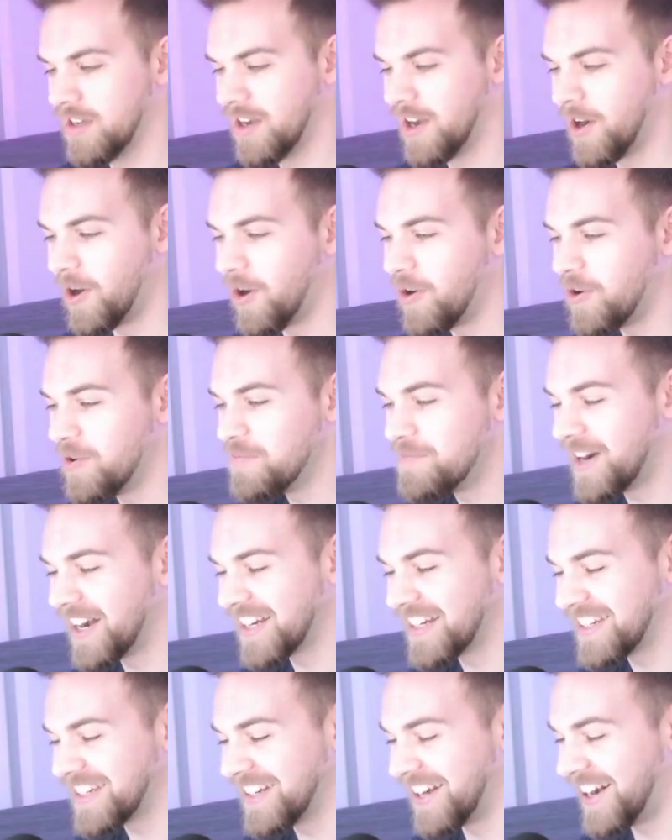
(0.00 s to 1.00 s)
Oh
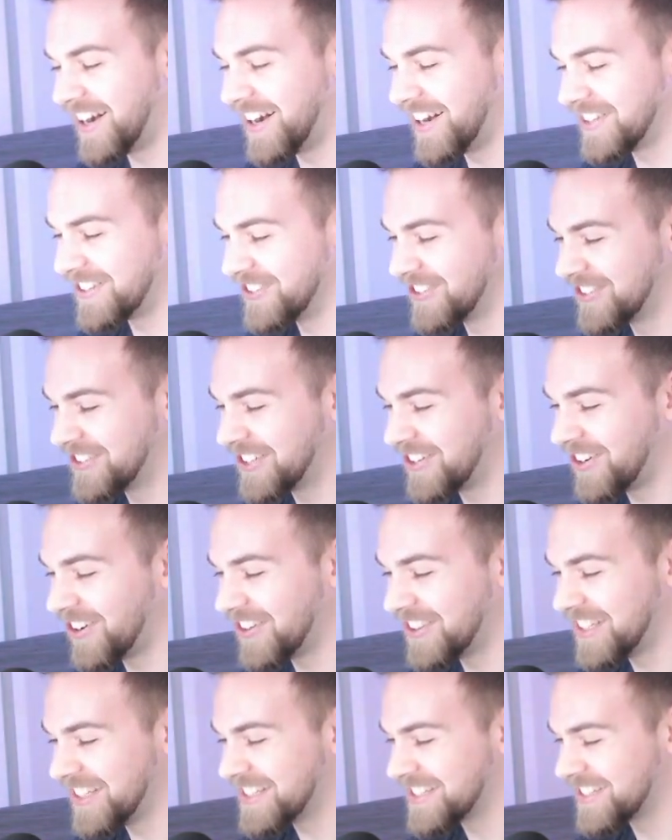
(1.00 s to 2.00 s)
my god, look at
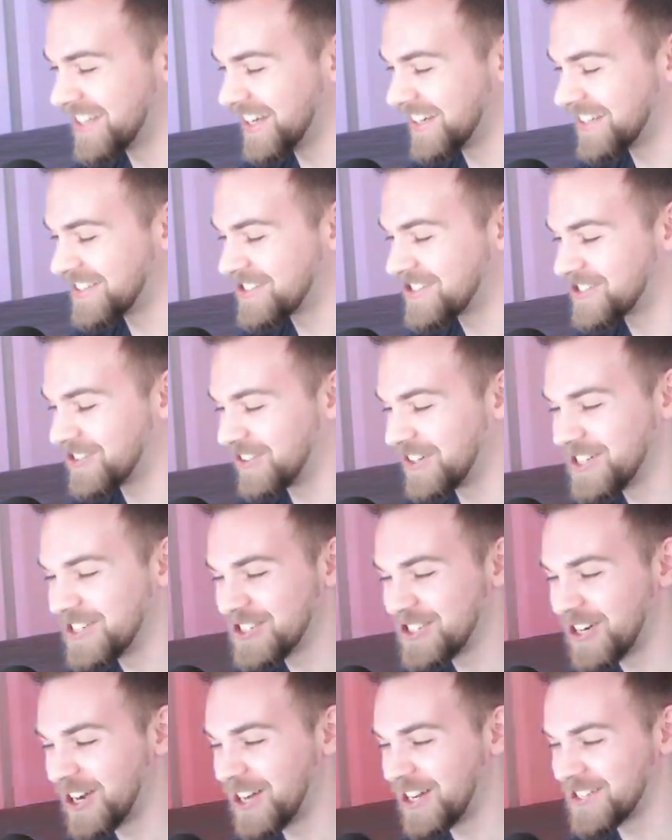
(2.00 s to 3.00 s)
all these like
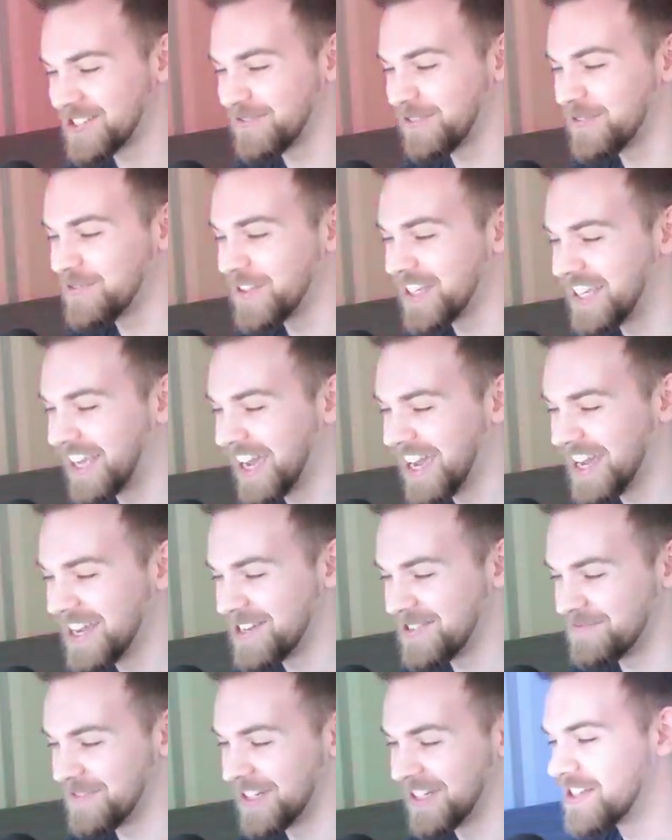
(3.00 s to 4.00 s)
screenshots from the
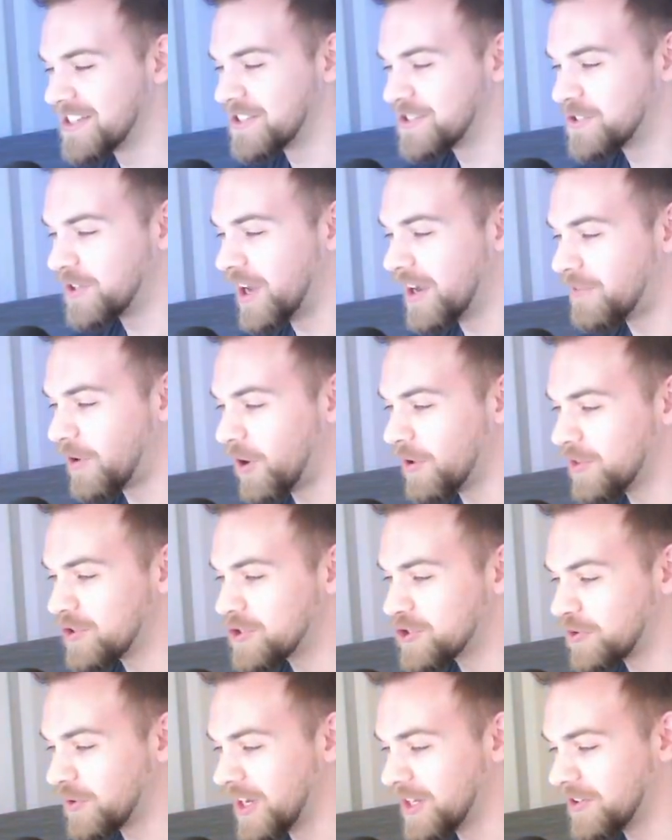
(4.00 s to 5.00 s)
game. So you have all the
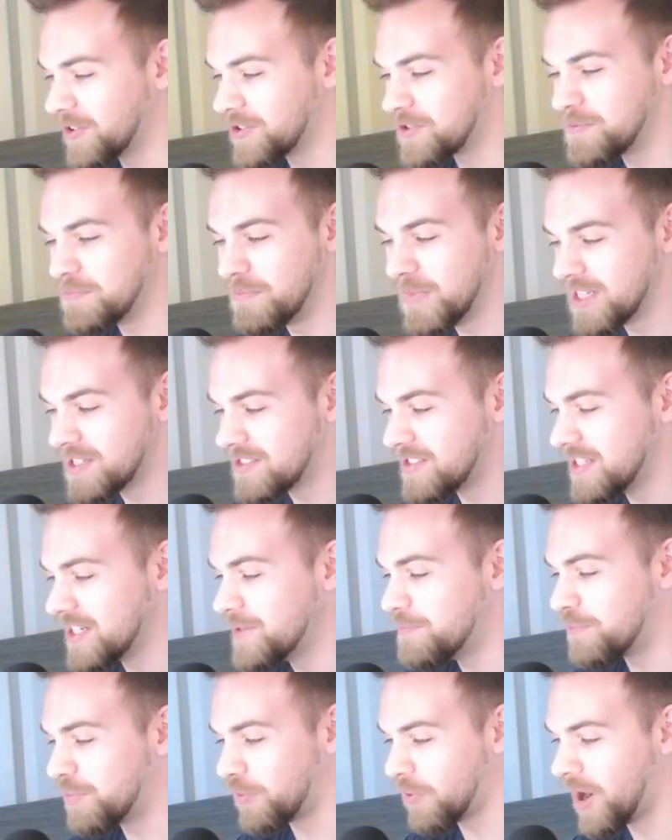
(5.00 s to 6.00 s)
trainers, Misty,
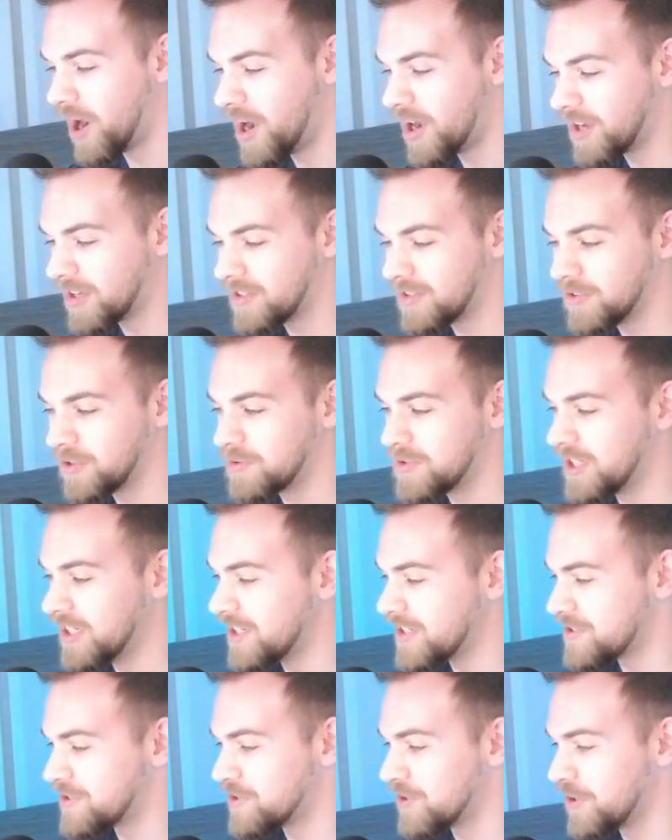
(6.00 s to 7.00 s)
Brock,
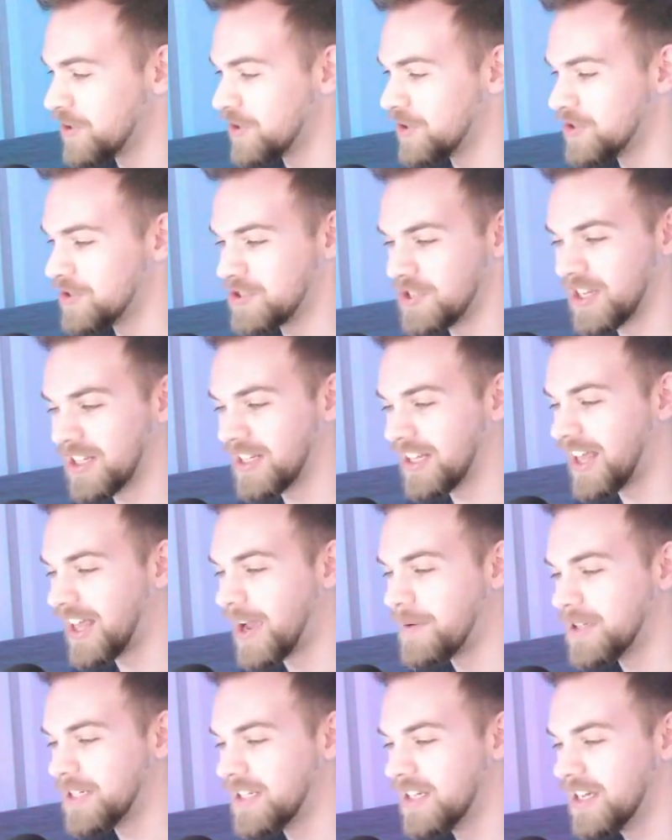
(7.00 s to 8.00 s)
Lieutenant Surge, and
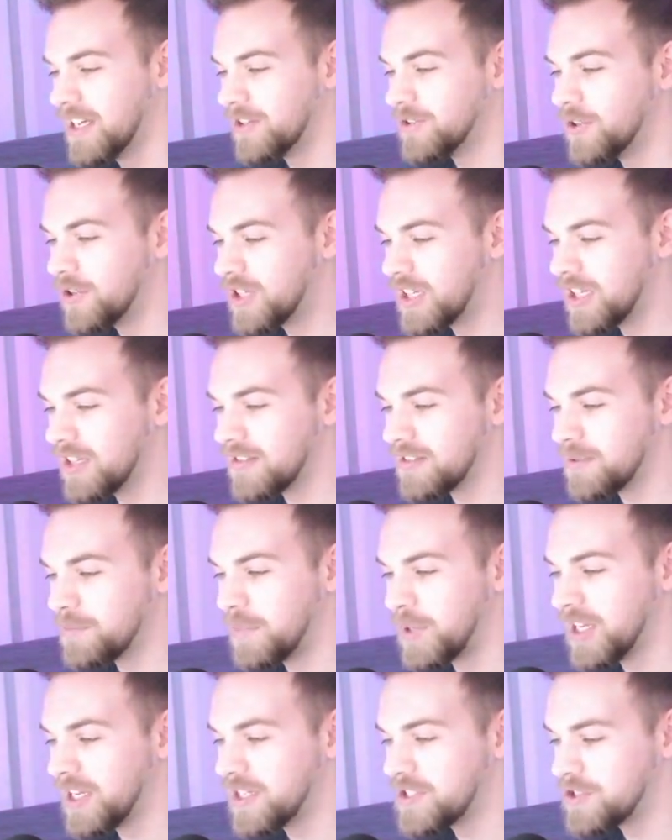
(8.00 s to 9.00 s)
I mean, look at the
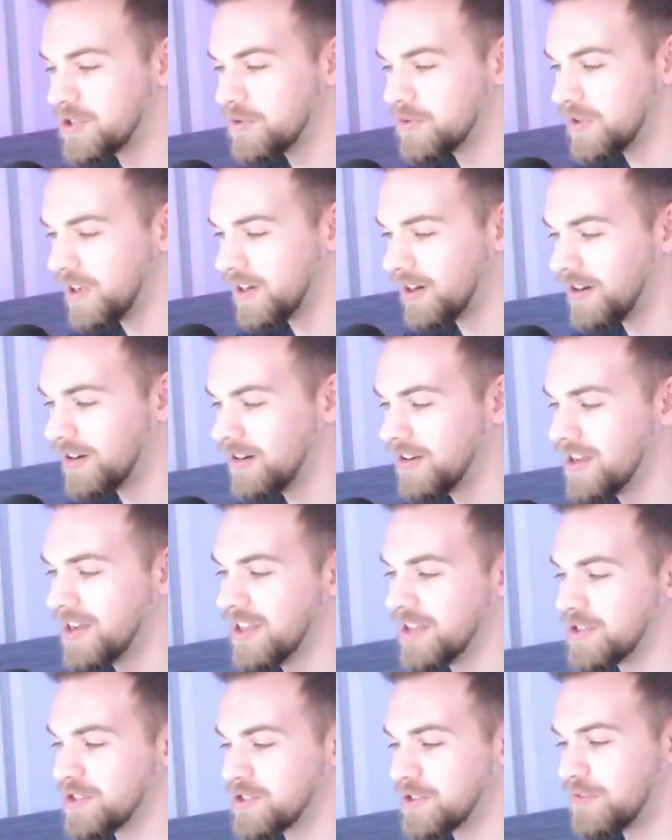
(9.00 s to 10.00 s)
Pikachu there,
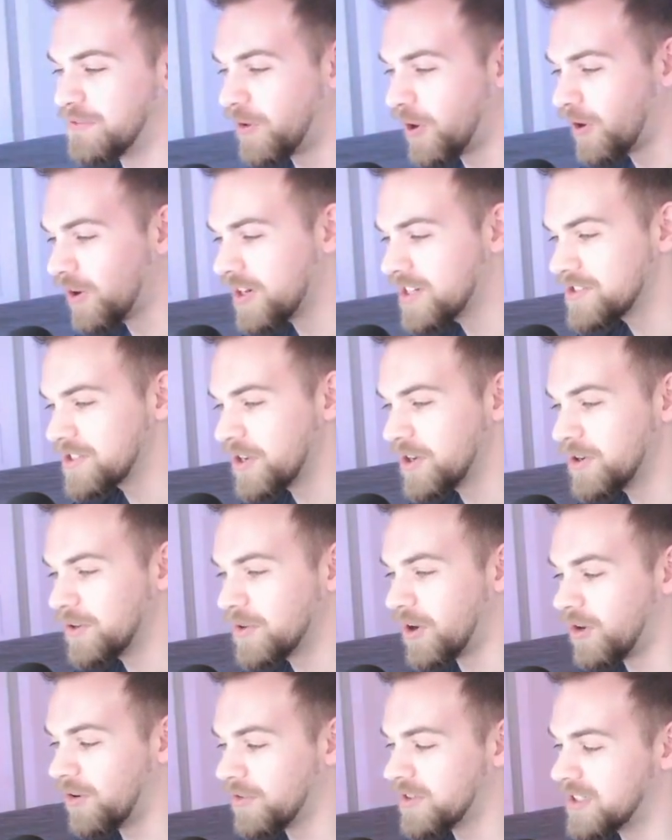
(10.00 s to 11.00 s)
the Safari
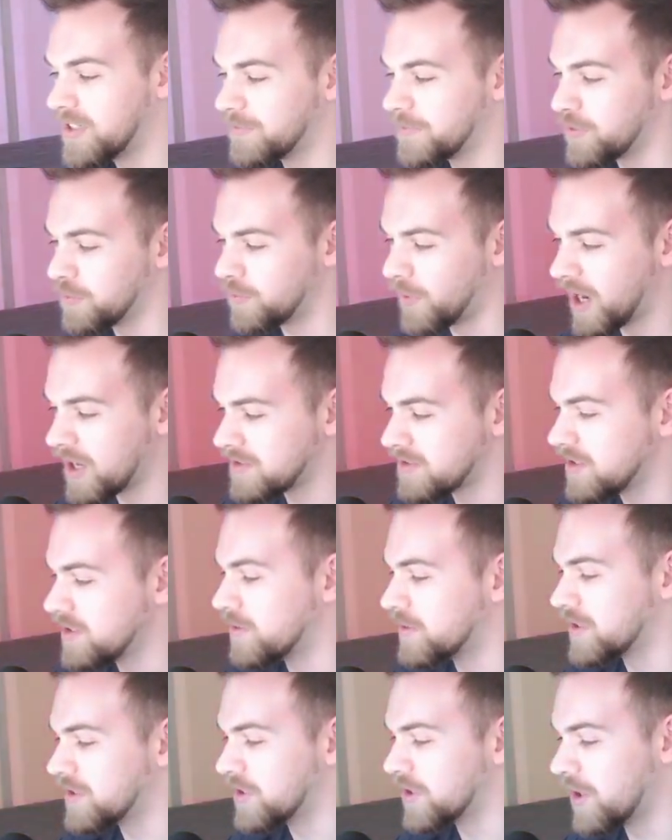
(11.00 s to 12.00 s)
Zone, all the different routes that
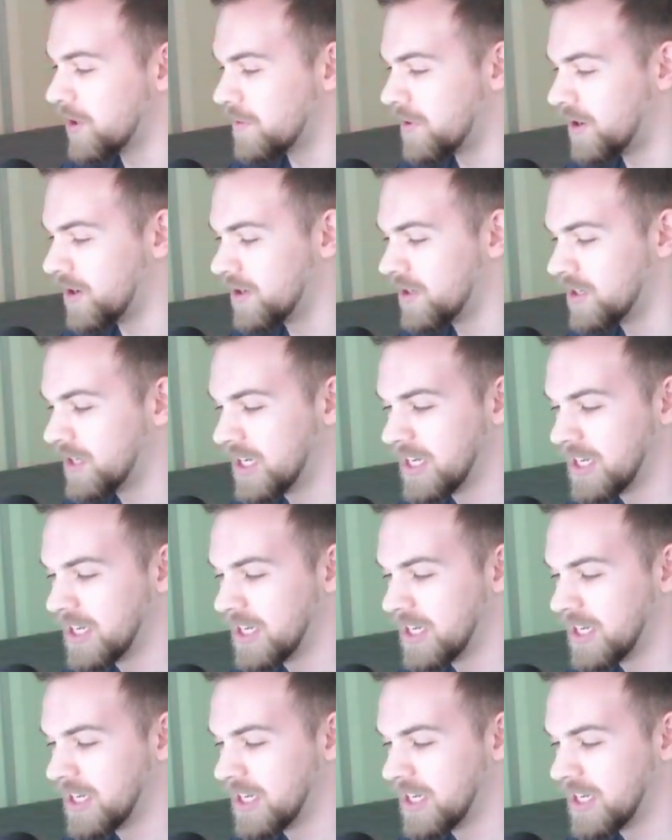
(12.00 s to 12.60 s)
you get to go on.